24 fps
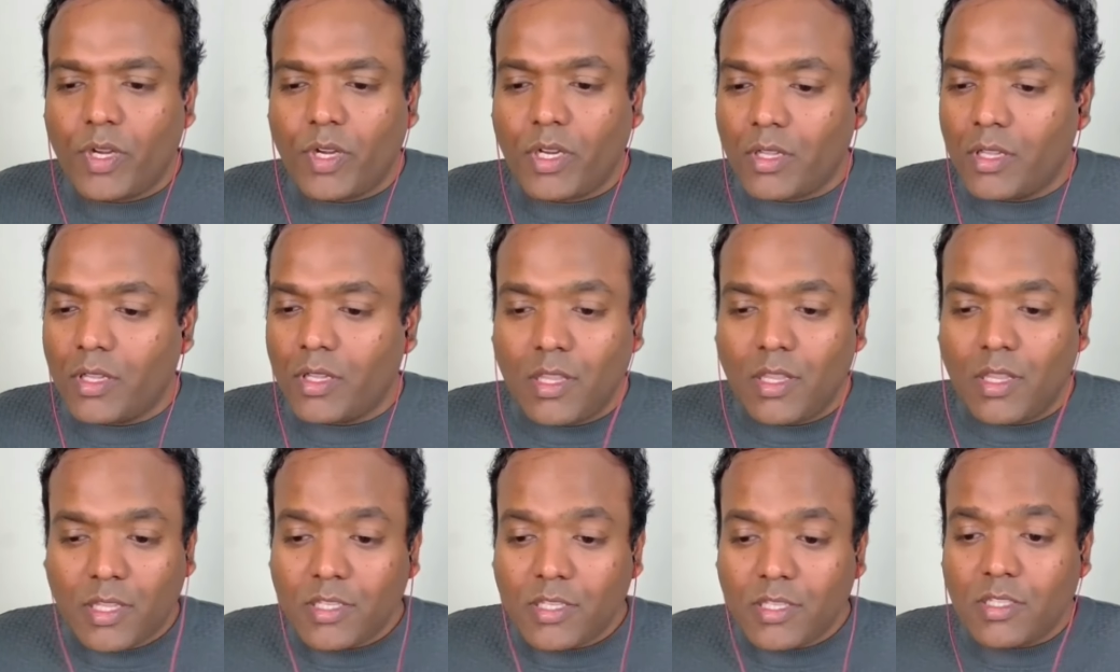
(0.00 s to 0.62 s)
And
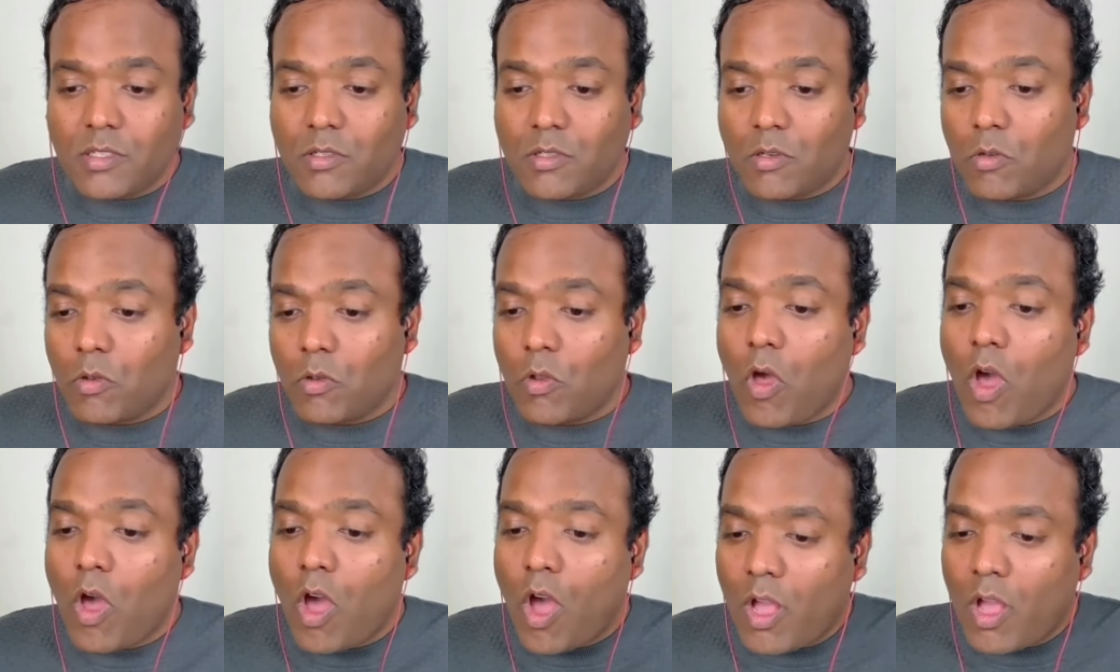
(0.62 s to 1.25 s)
this is
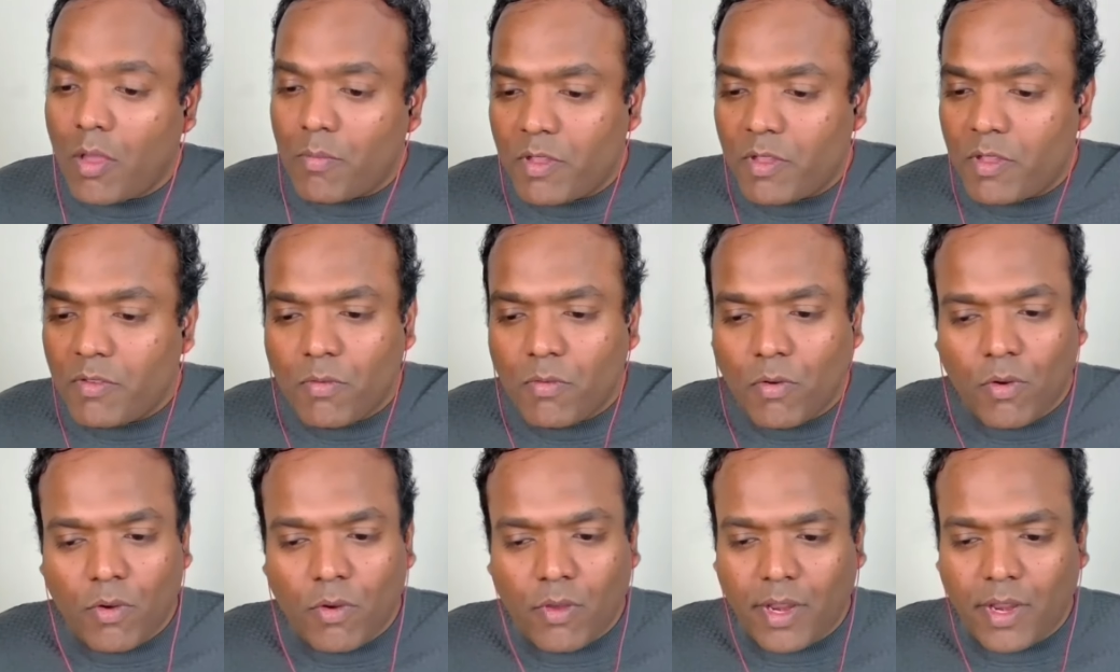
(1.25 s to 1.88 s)
long
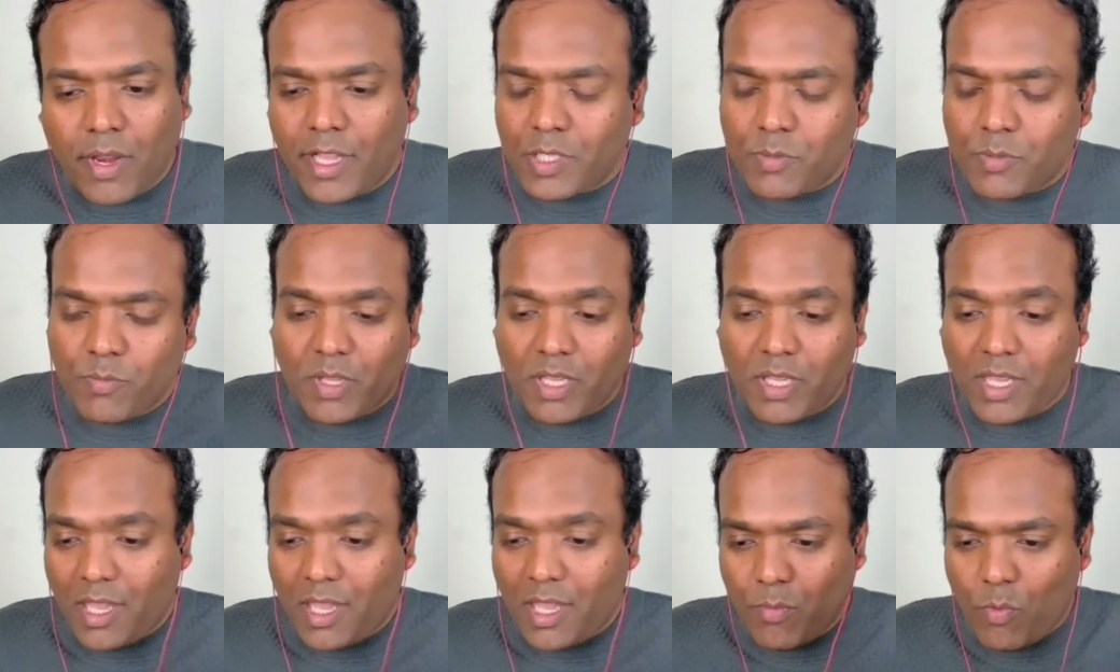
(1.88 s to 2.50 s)
before X
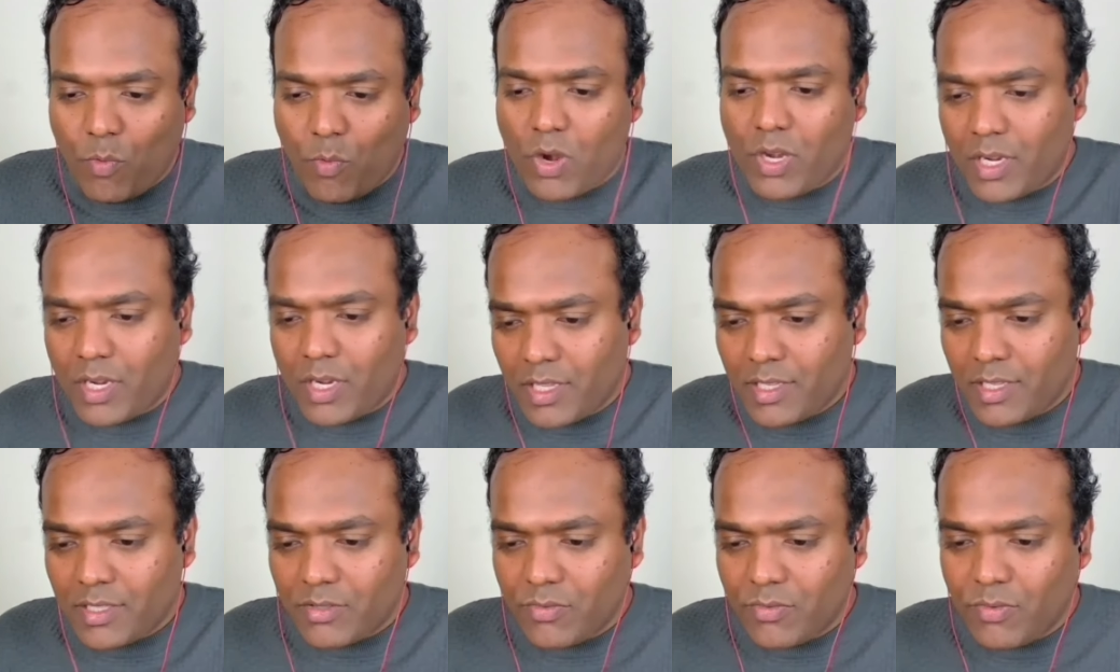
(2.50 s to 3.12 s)
became what it
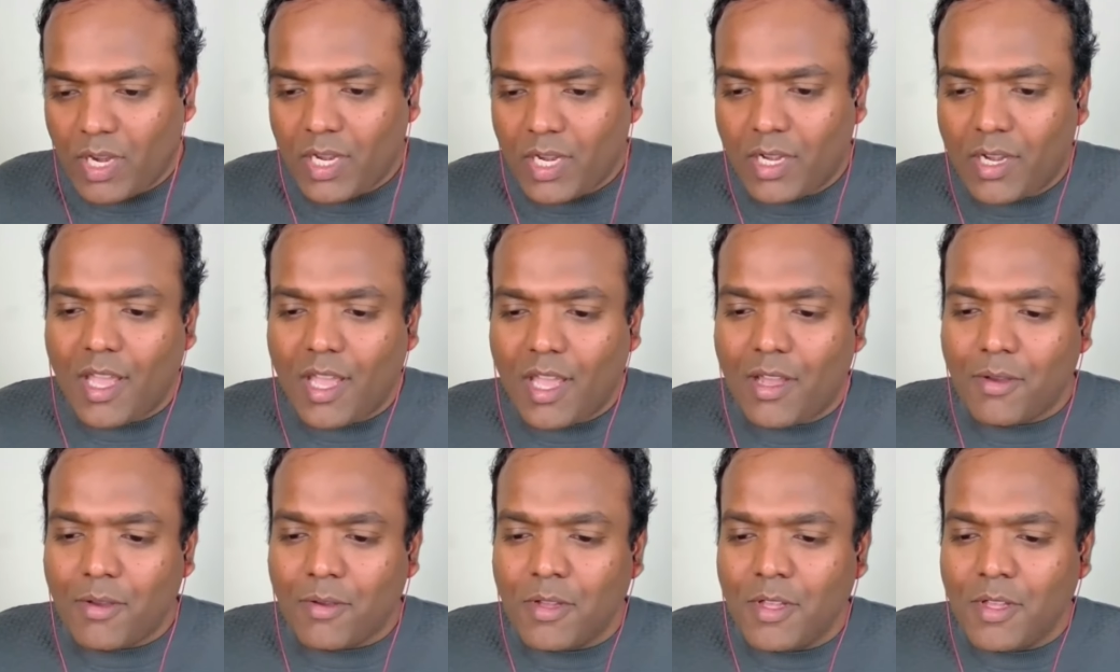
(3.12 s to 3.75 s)
is right
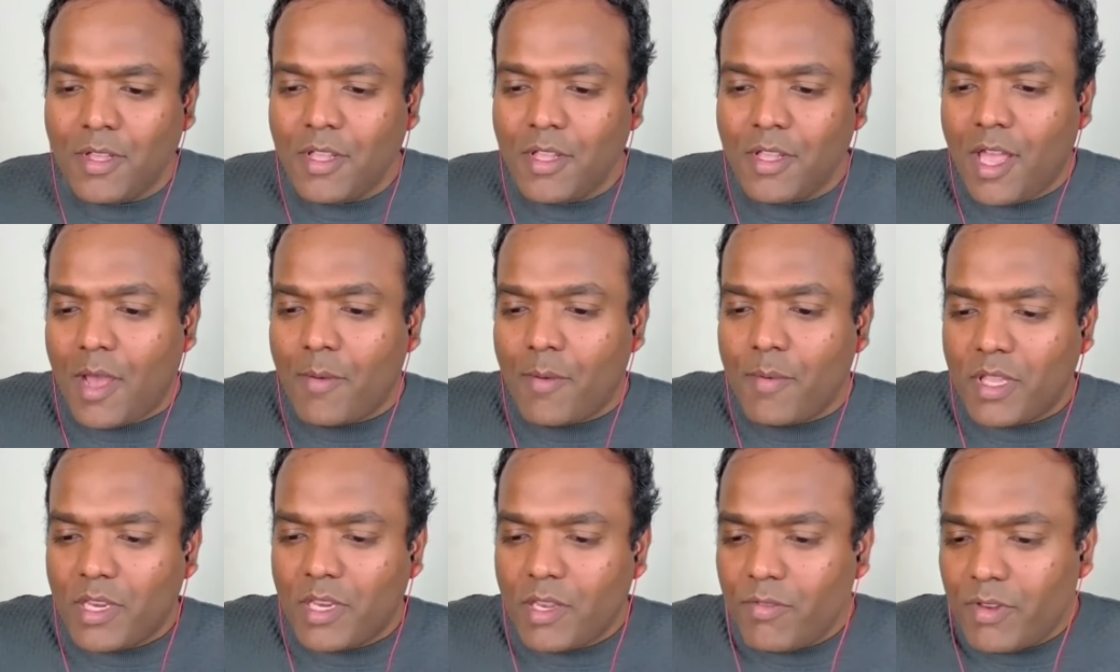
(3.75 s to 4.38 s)
now. I
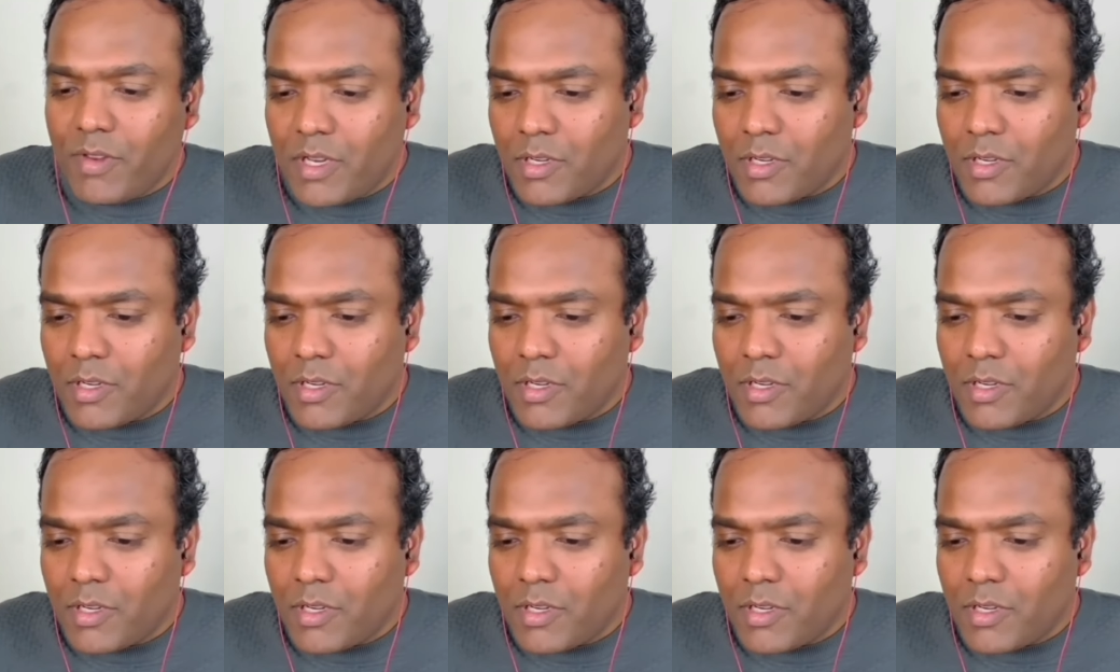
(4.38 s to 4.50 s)
mean, even